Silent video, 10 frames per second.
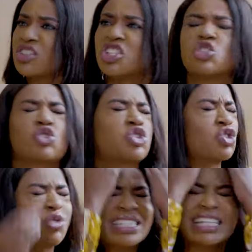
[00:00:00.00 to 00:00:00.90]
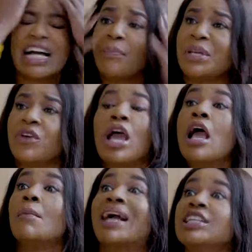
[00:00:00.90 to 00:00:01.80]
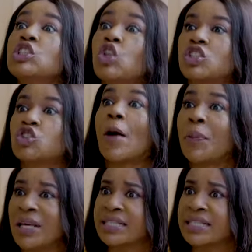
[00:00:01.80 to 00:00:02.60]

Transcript: Jesus Christ, I can't believe. Can you just stop